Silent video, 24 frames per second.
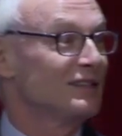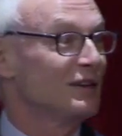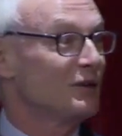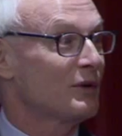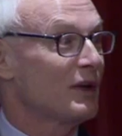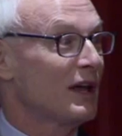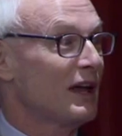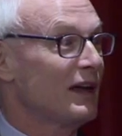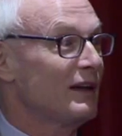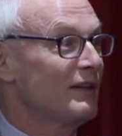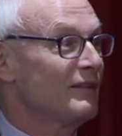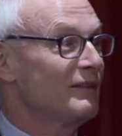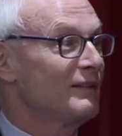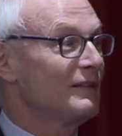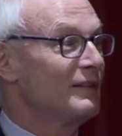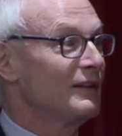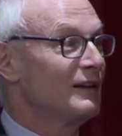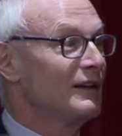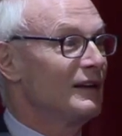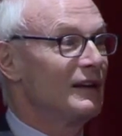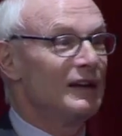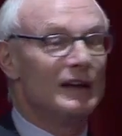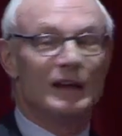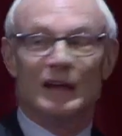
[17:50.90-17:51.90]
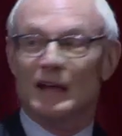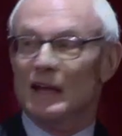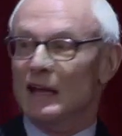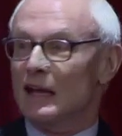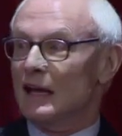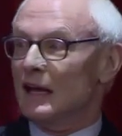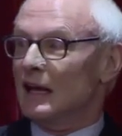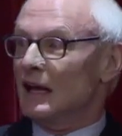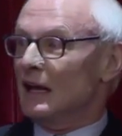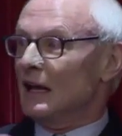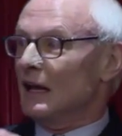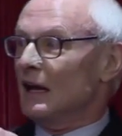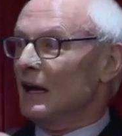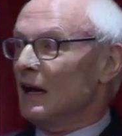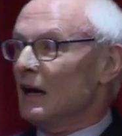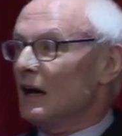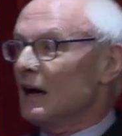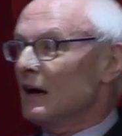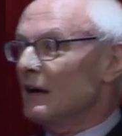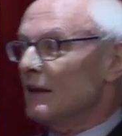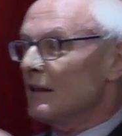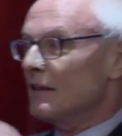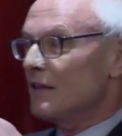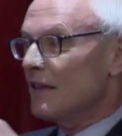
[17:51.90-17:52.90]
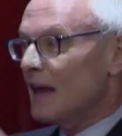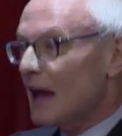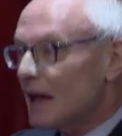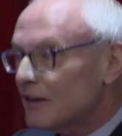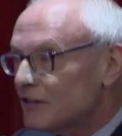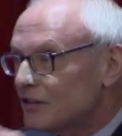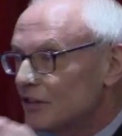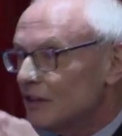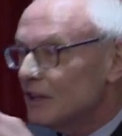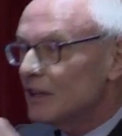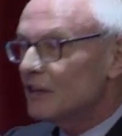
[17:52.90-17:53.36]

okay? That's